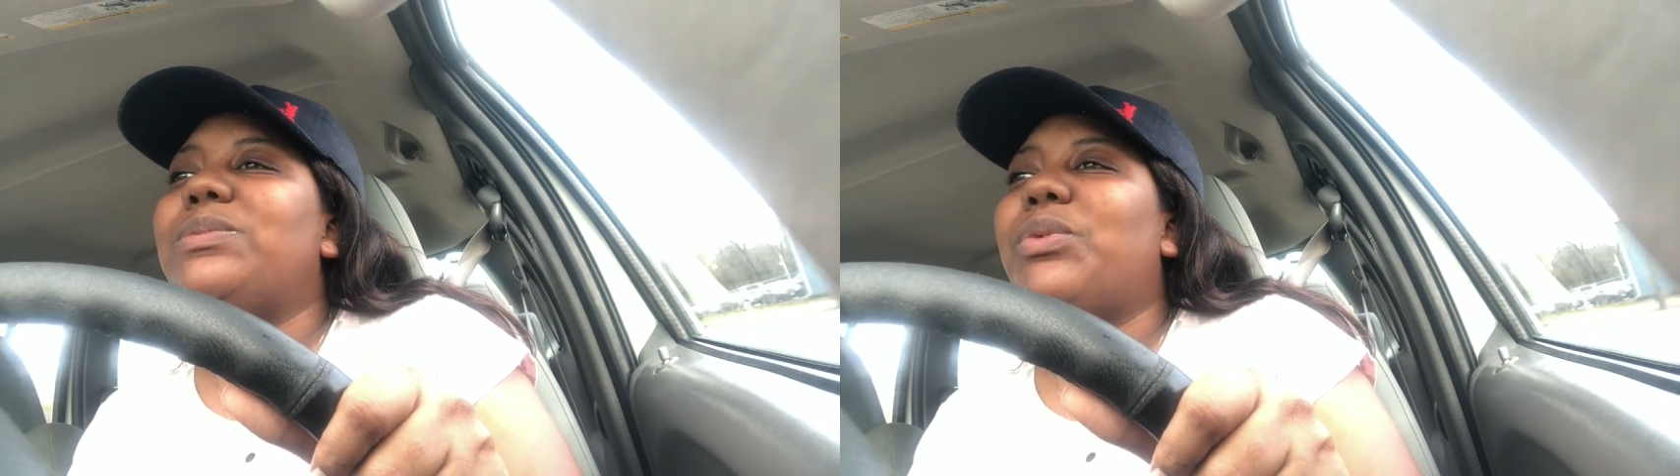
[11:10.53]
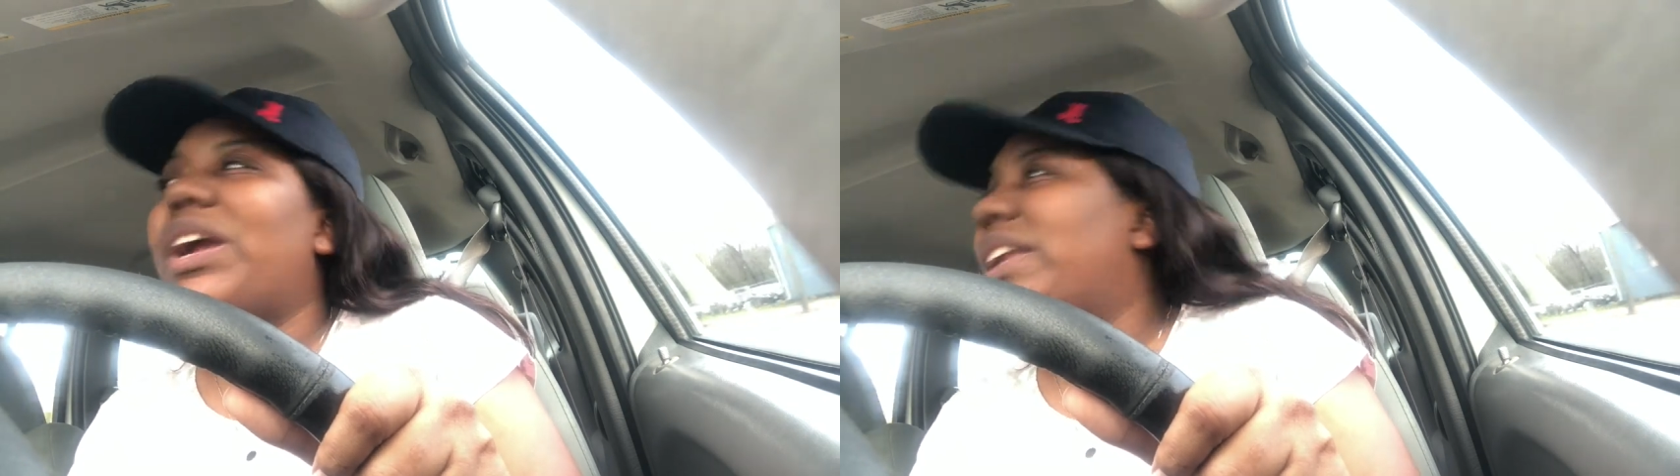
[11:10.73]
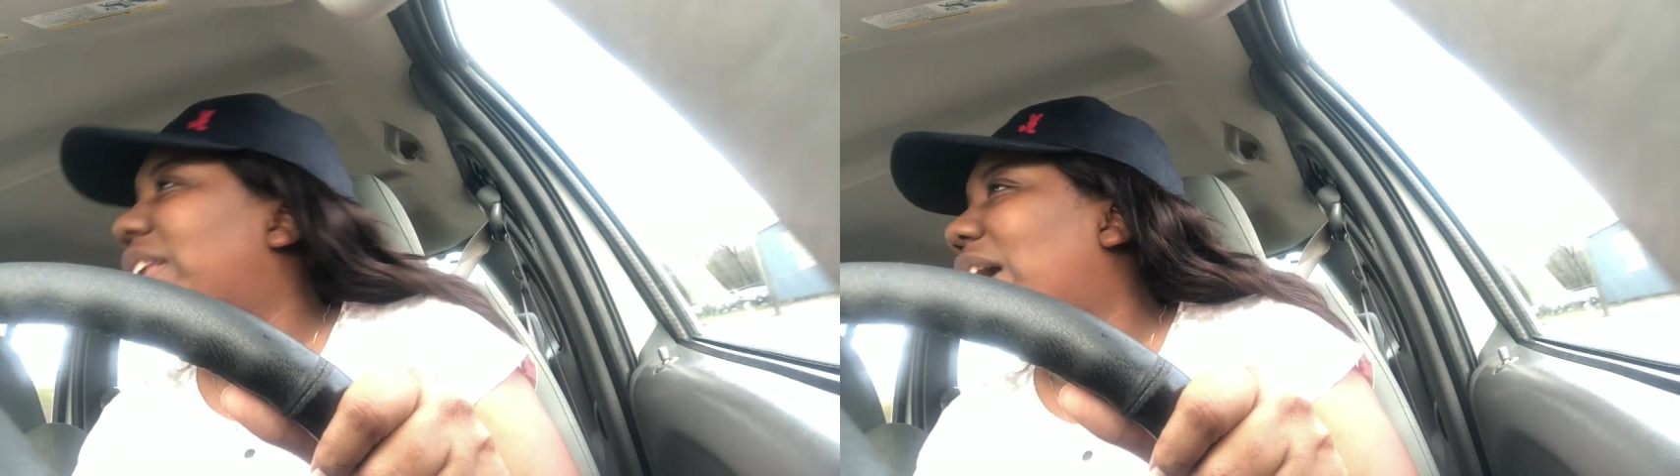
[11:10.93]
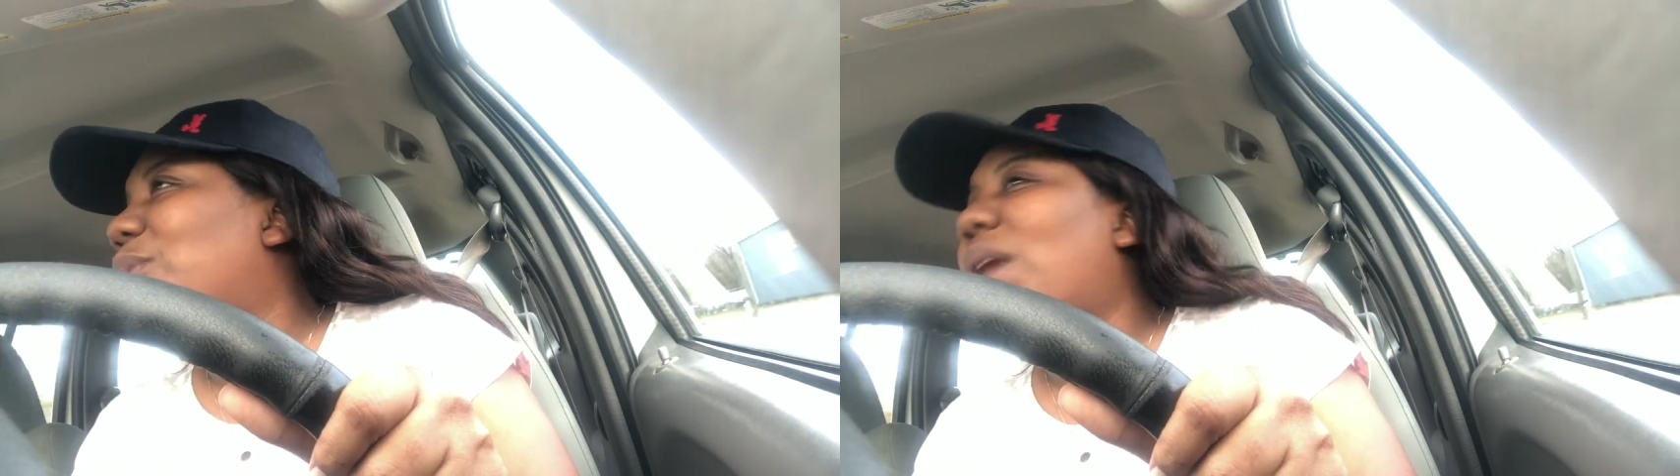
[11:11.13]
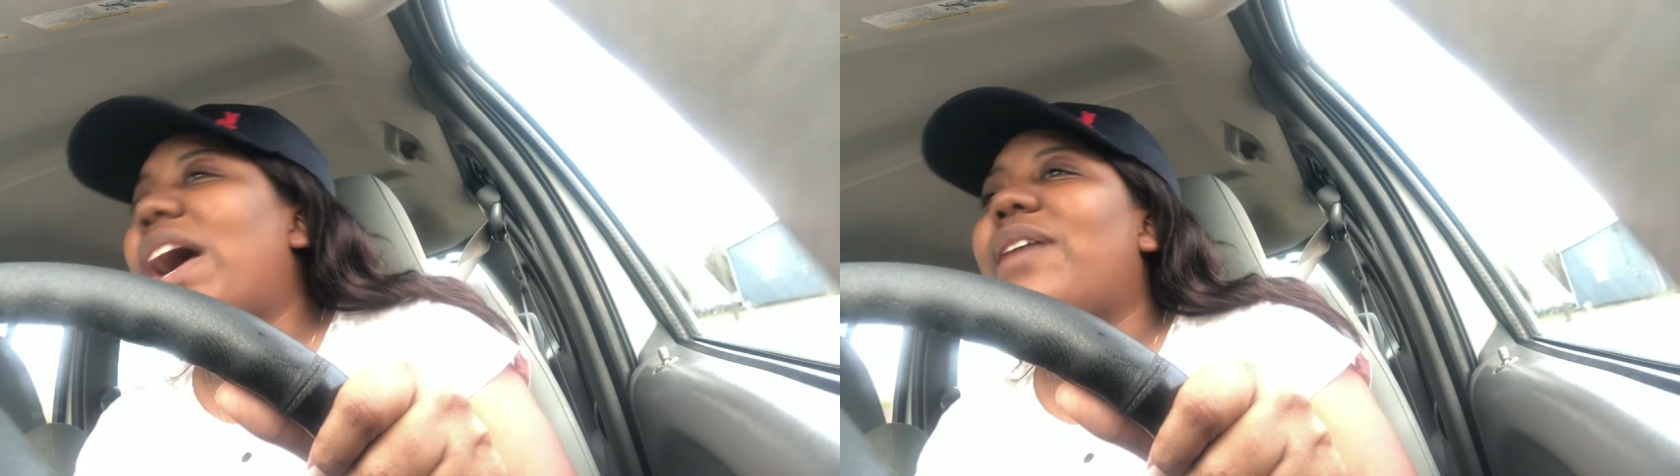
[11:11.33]
spreading
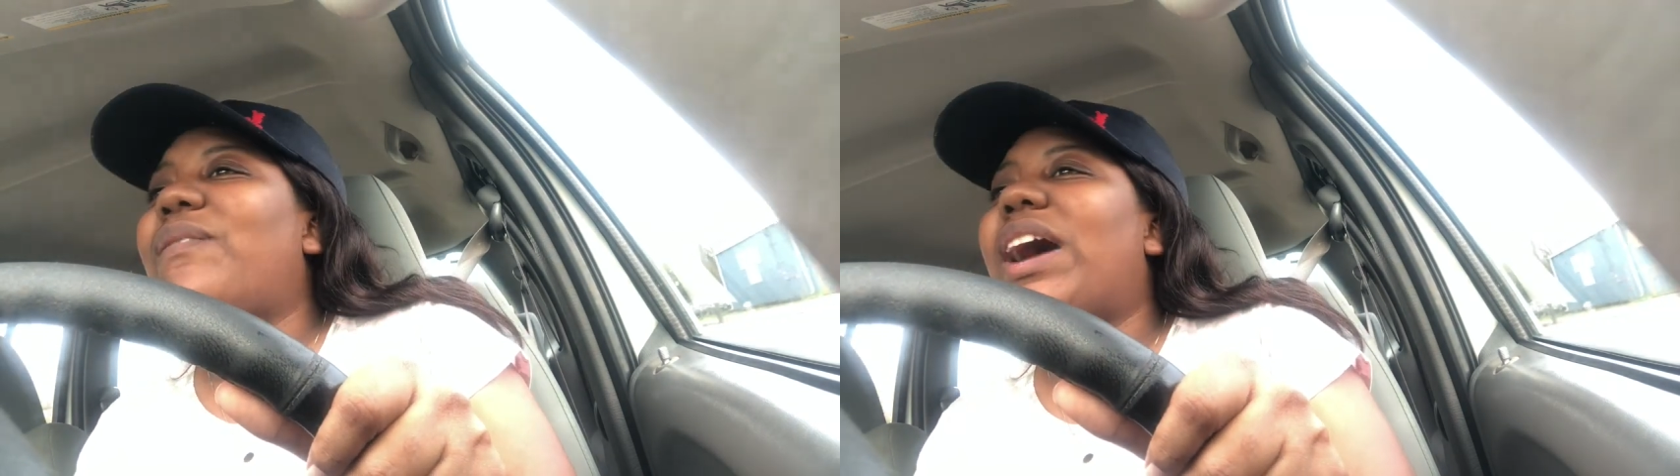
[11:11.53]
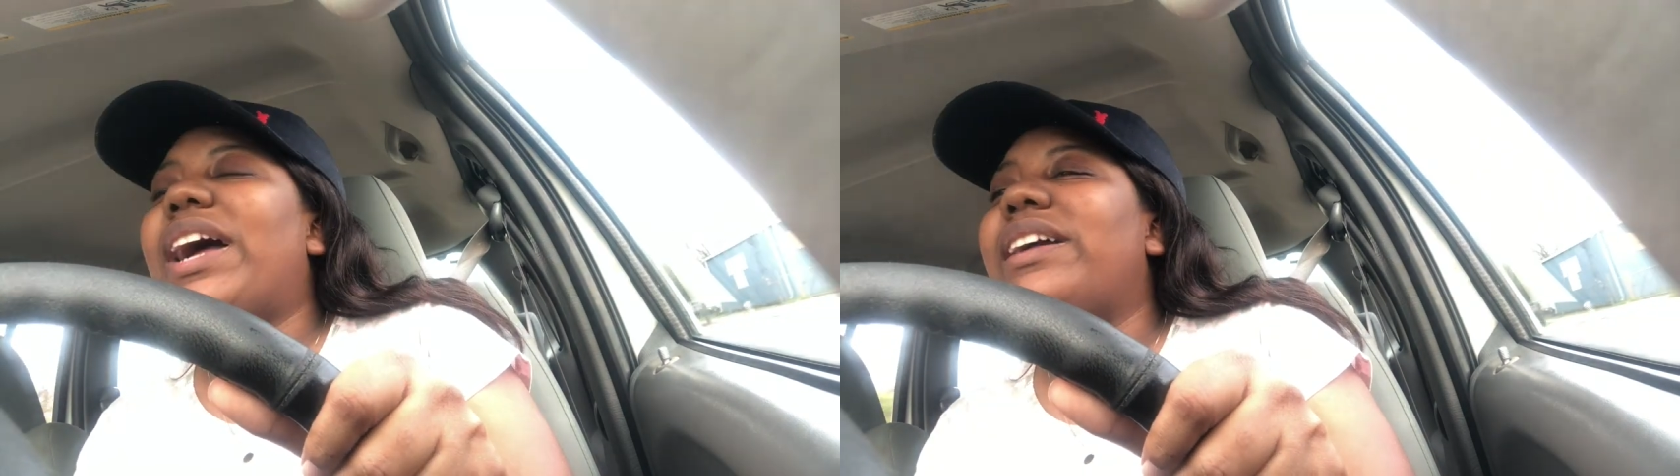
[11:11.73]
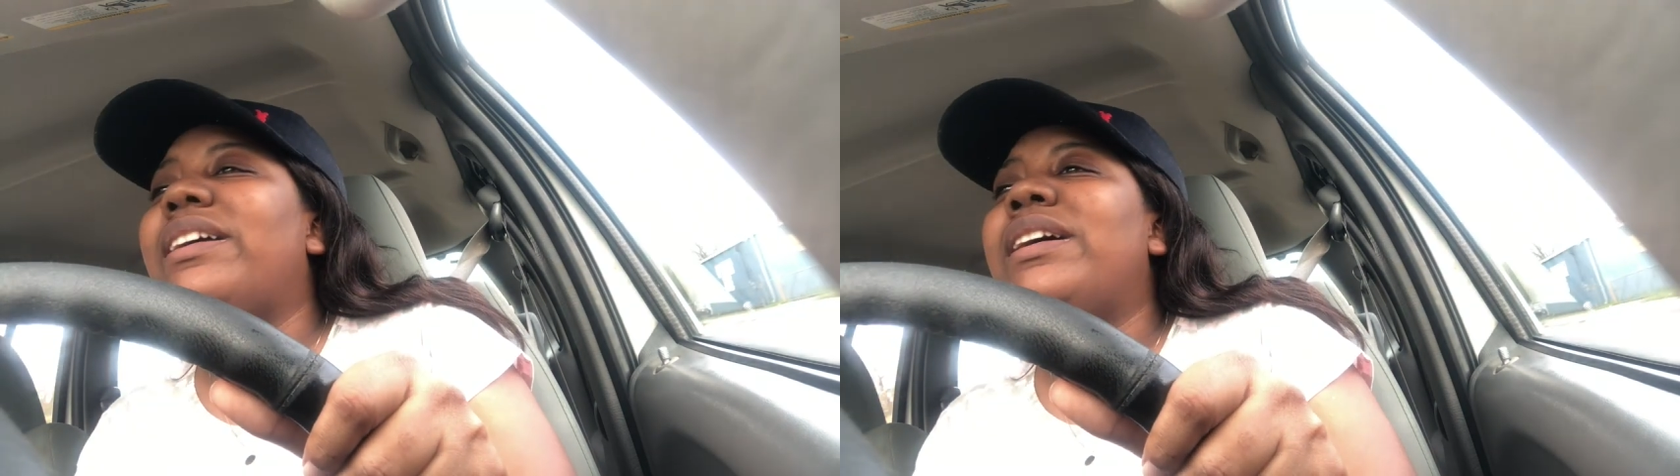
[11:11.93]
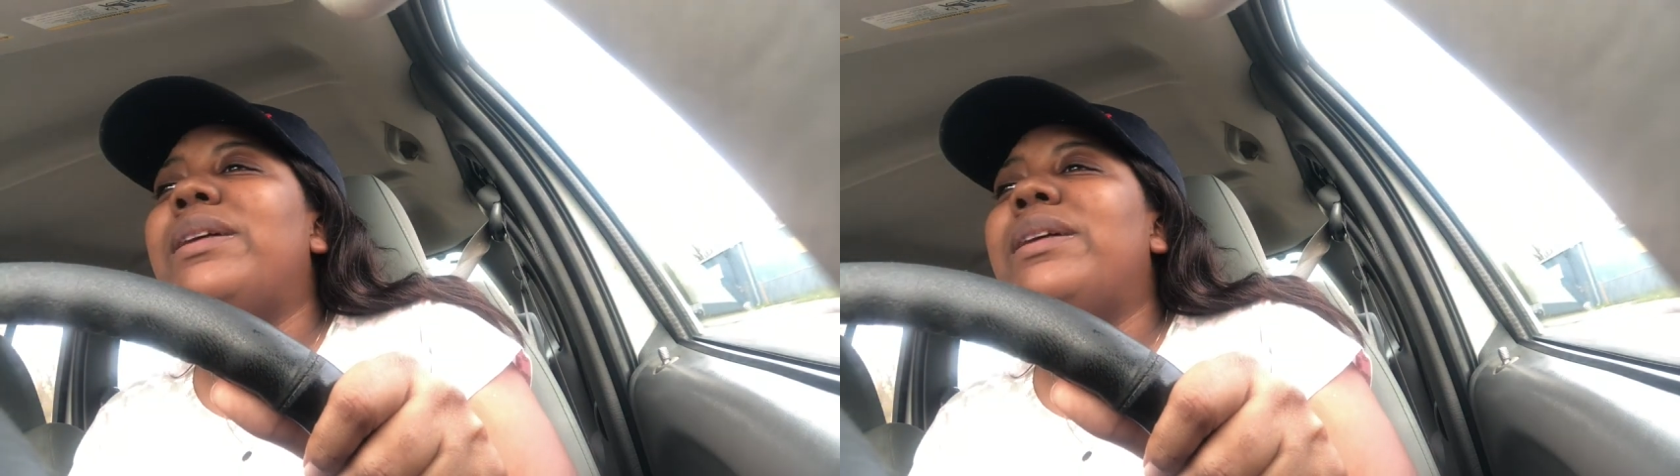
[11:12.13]
like wildfire,